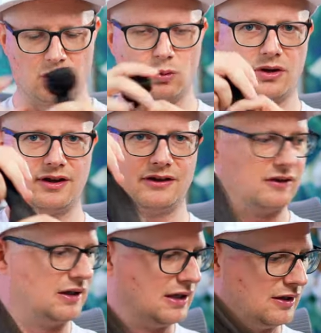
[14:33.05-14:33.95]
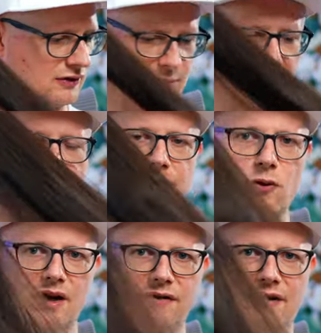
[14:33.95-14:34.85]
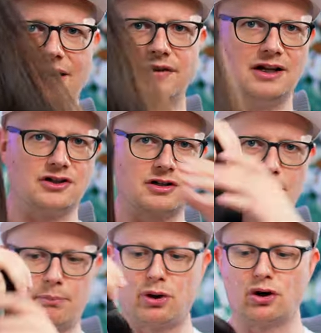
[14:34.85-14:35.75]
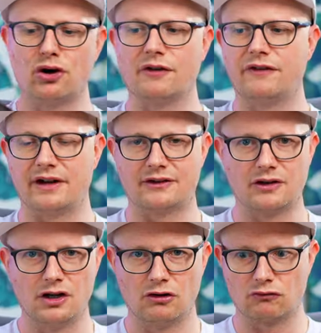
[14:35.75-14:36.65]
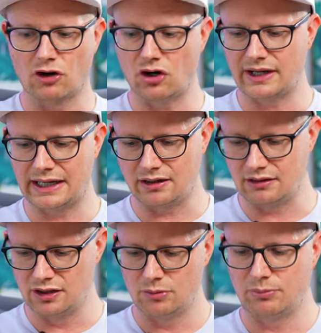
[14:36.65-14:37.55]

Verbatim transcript: where this is about 45-inch perfect raw hair.